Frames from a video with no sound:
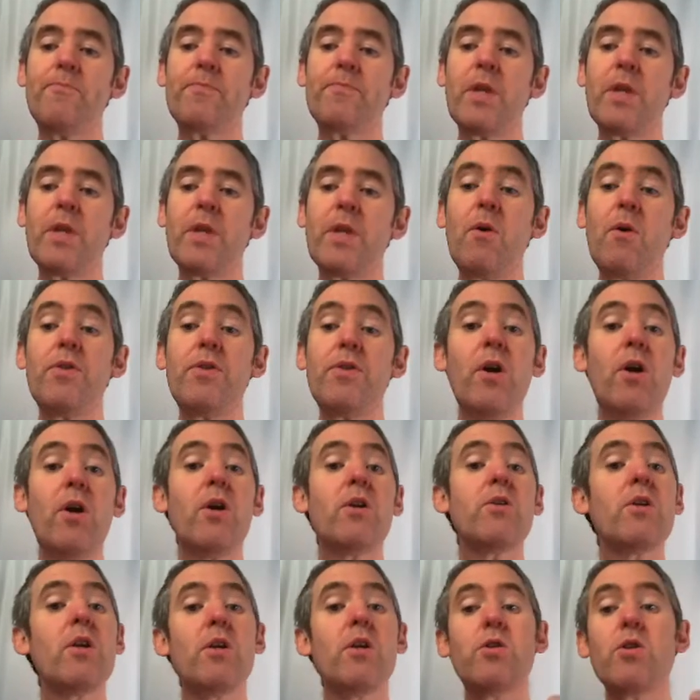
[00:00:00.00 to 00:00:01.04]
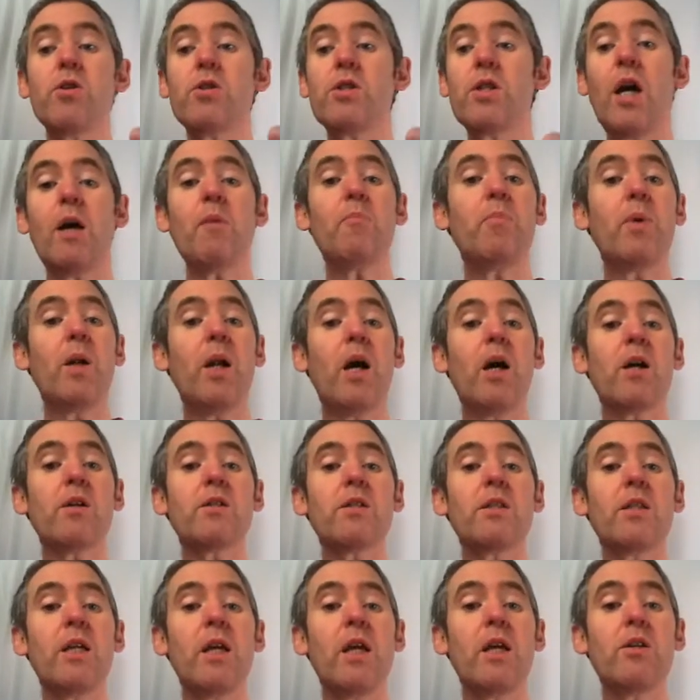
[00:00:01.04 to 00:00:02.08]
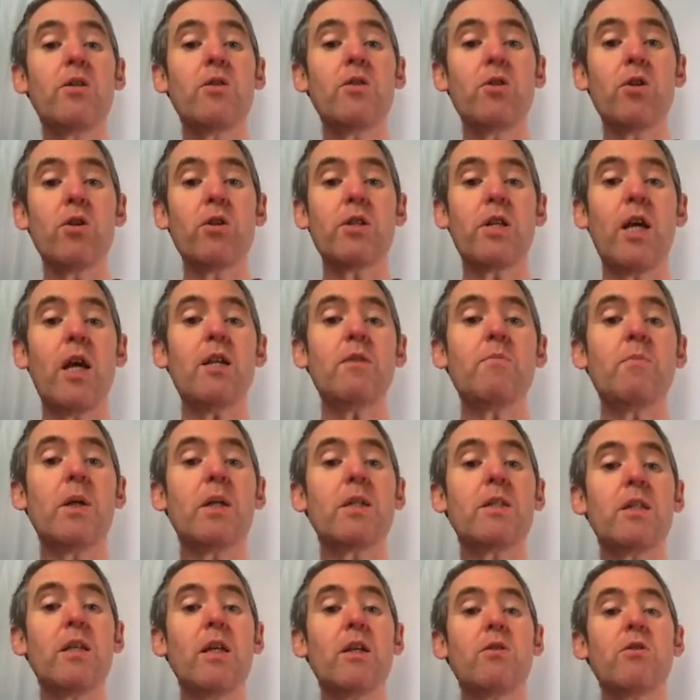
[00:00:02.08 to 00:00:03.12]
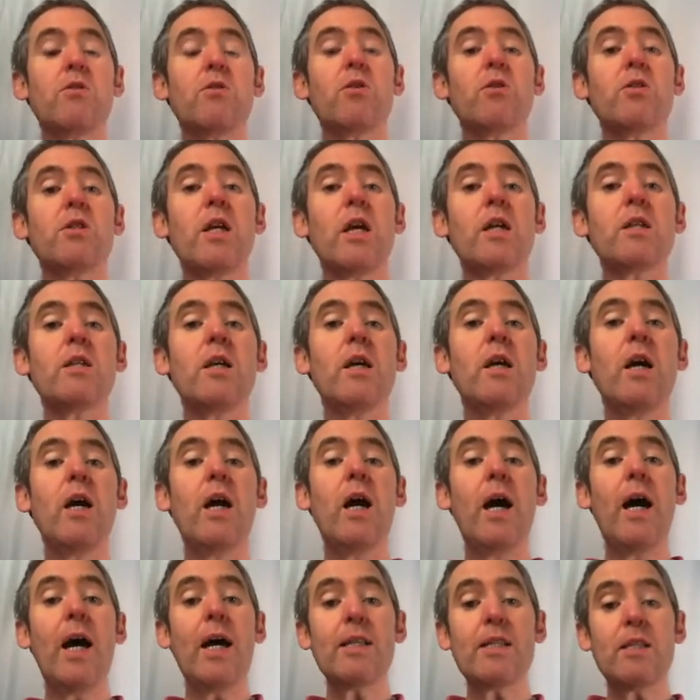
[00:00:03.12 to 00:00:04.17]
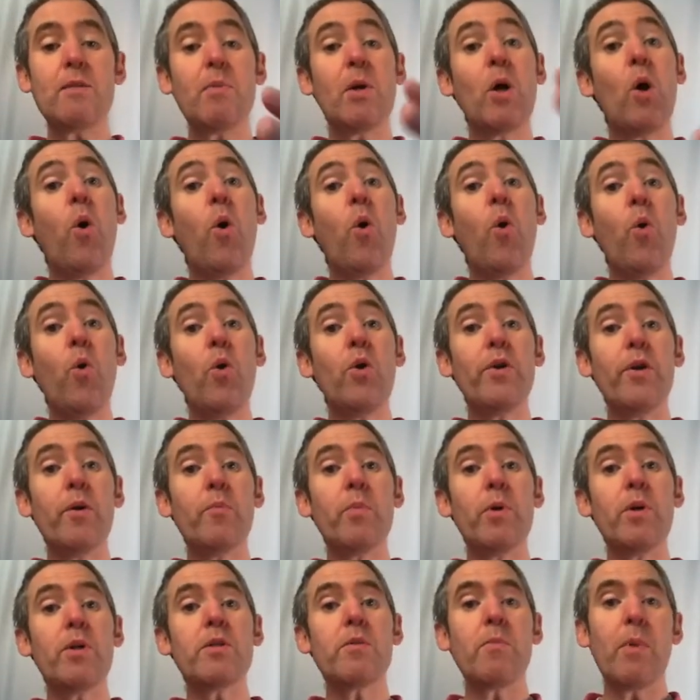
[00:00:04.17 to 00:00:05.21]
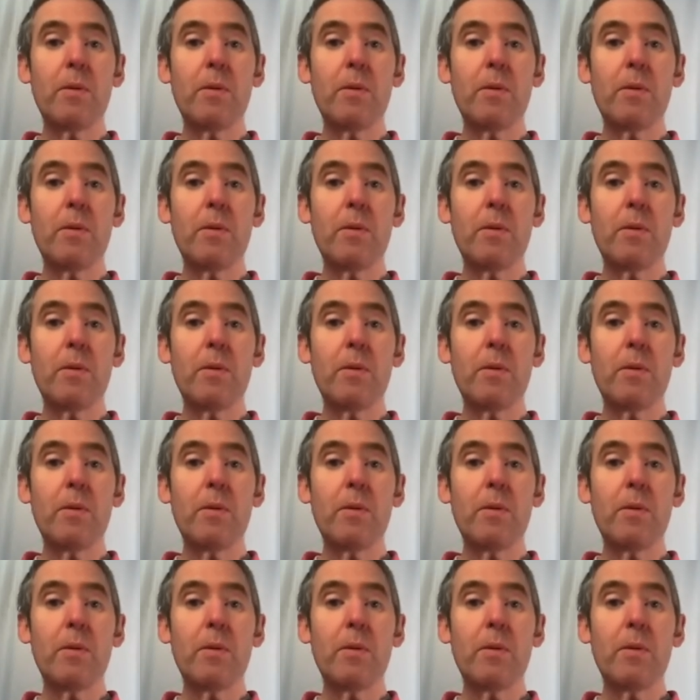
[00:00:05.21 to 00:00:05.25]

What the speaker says: Now, a third does not belong to the integer set because the integer set has to be whole numbers.